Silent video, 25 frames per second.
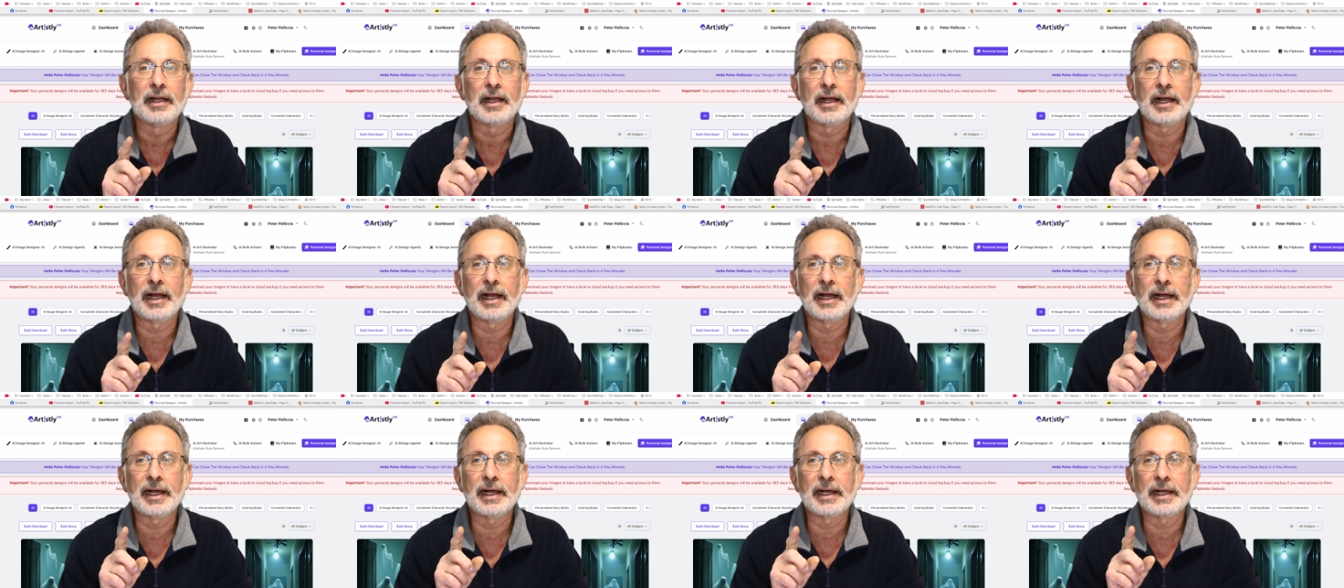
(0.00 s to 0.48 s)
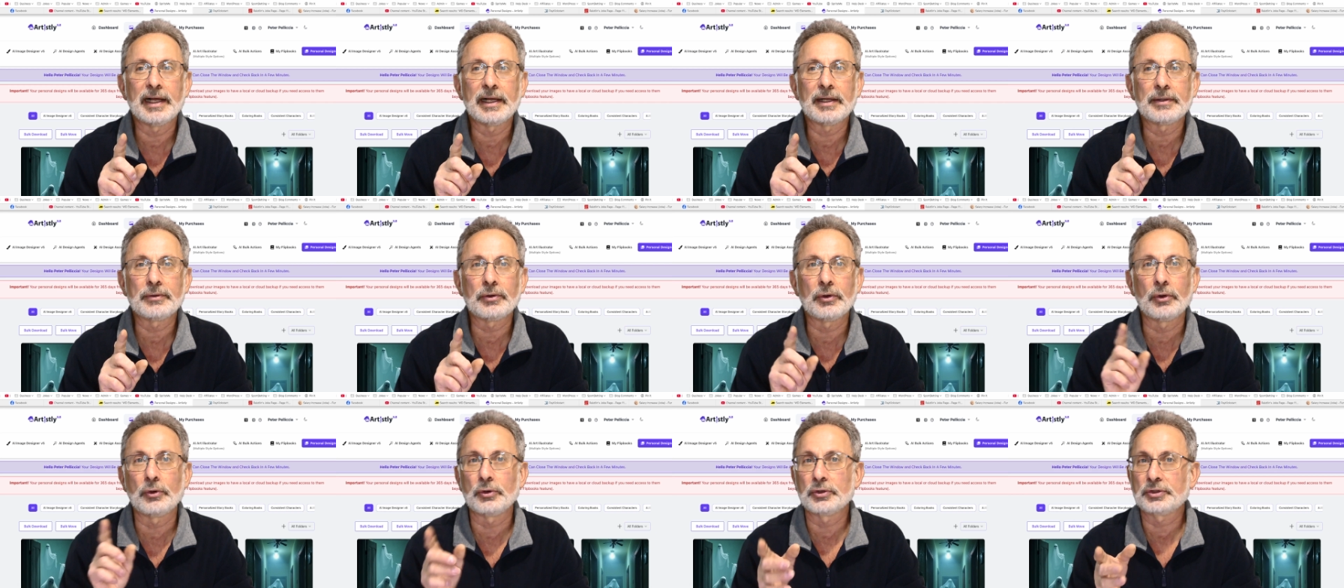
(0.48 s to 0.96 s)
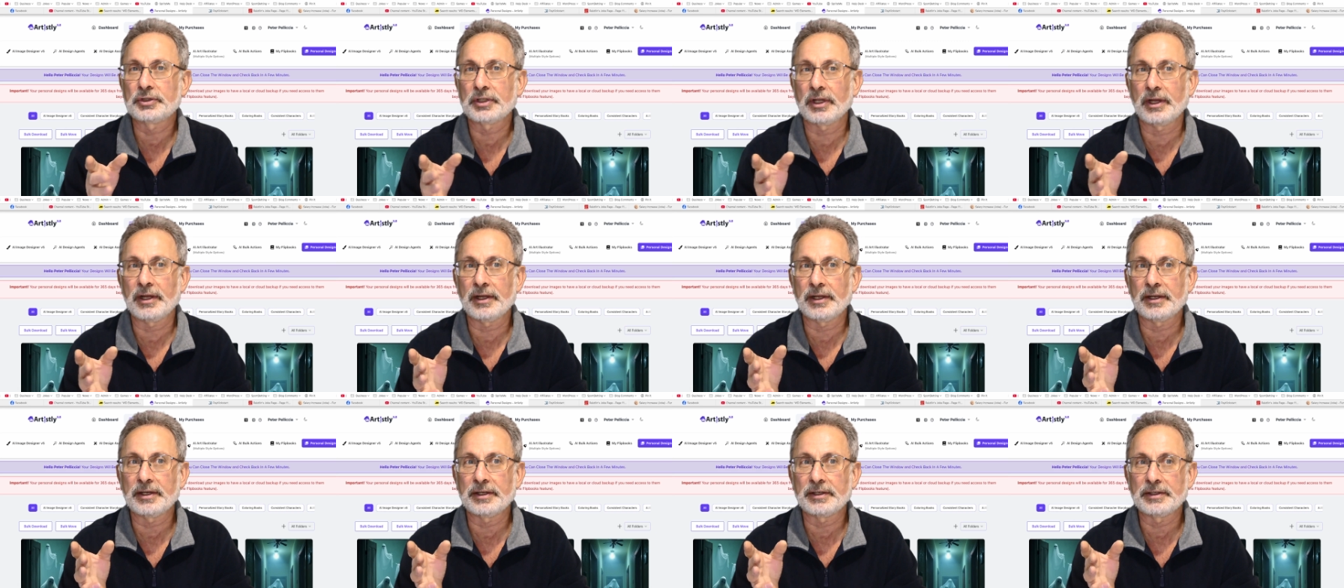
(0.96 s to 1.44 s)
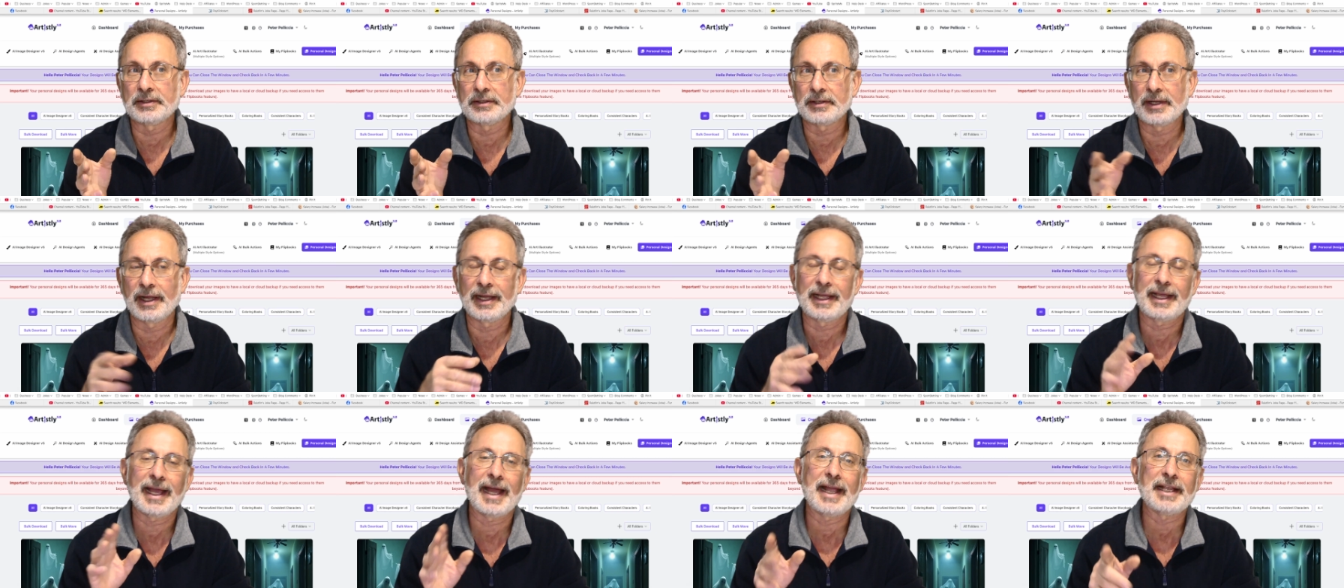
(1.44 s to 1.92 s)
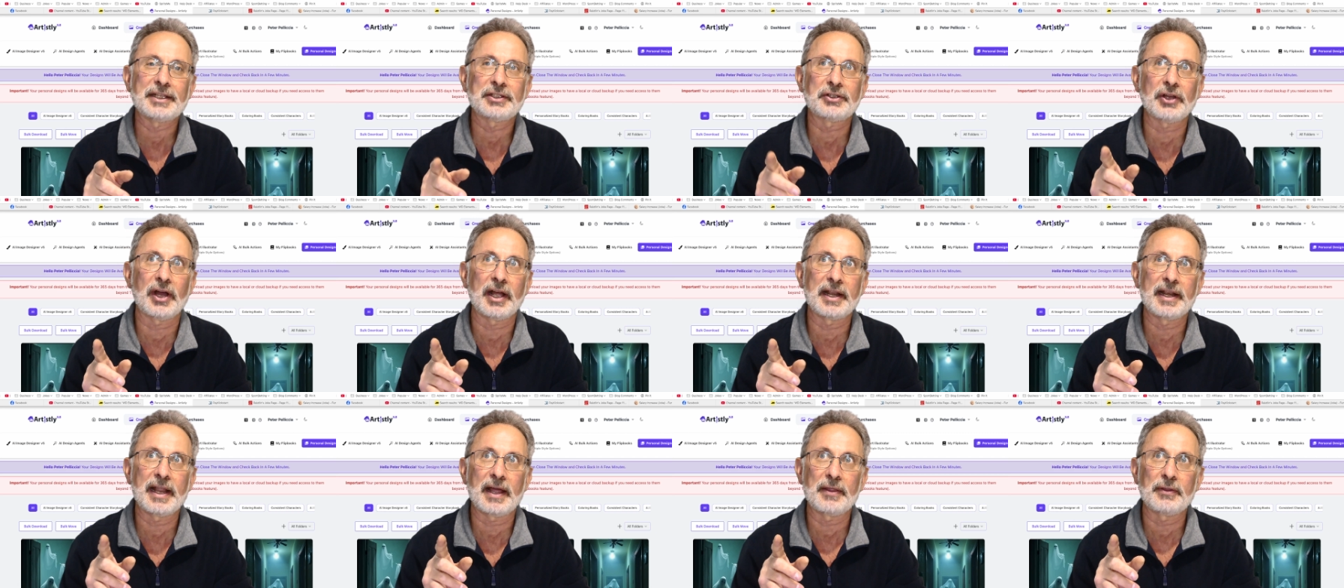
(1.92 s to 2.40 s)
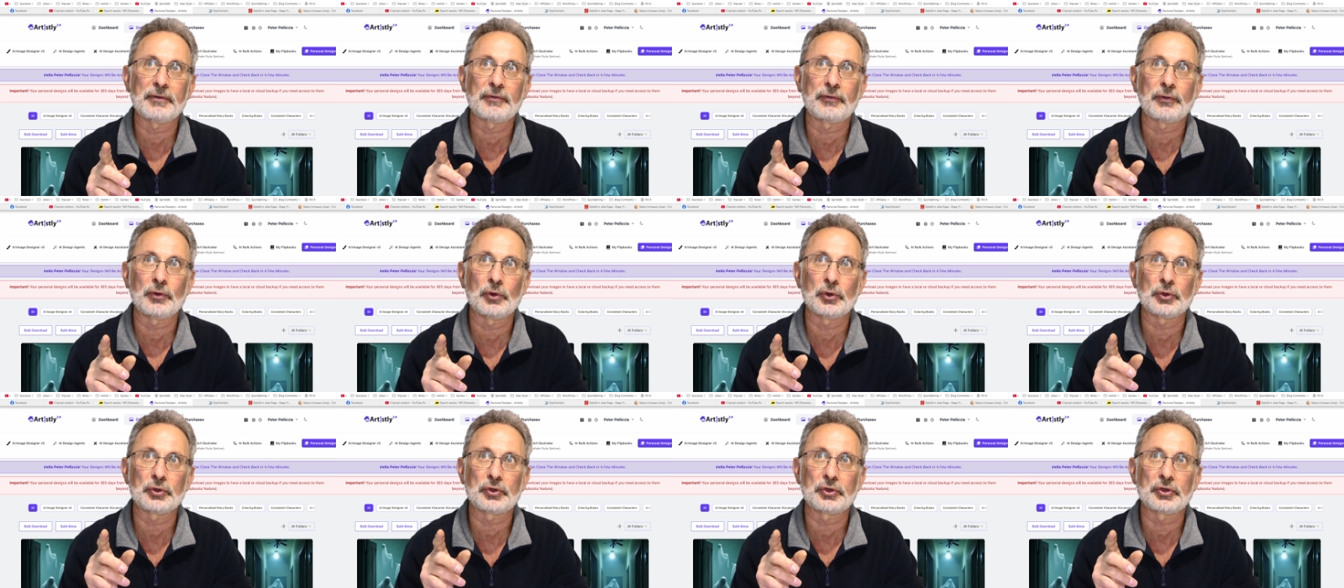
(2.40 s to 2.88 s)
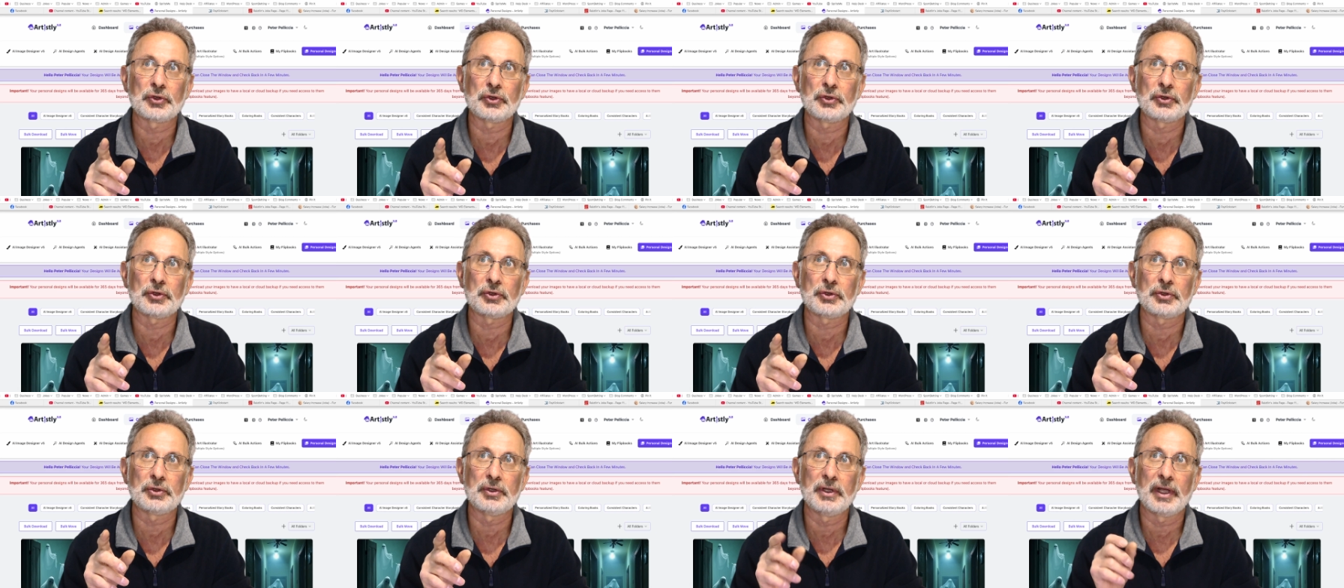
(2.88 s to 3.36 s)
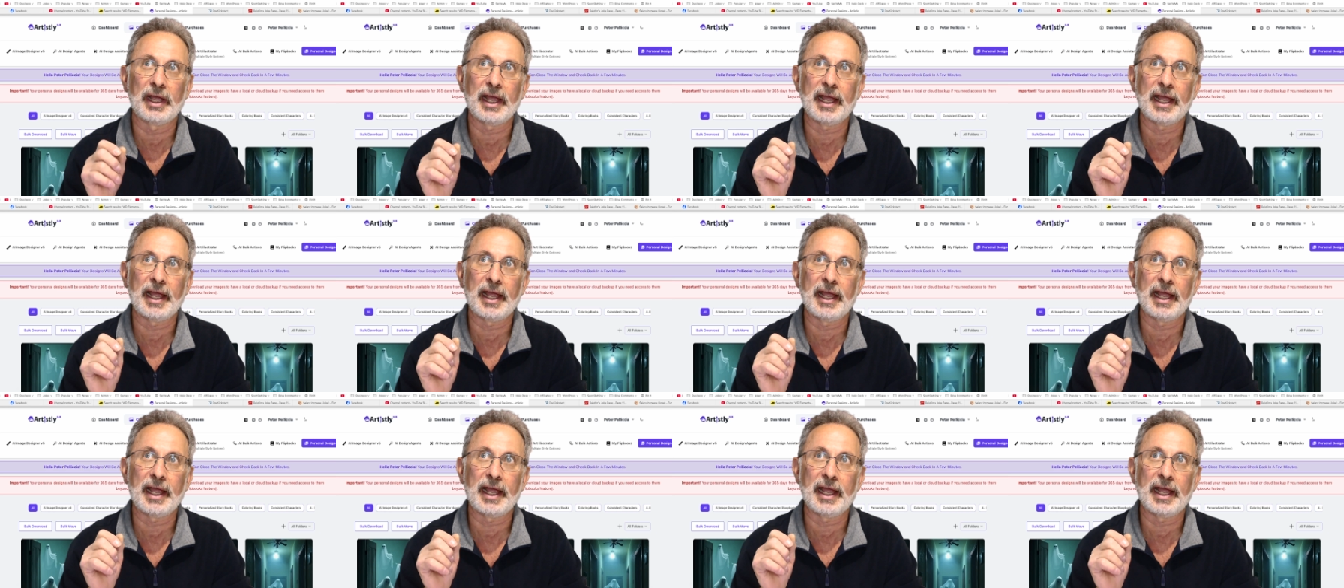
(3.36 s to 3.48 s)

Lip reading: it's got another flaw too.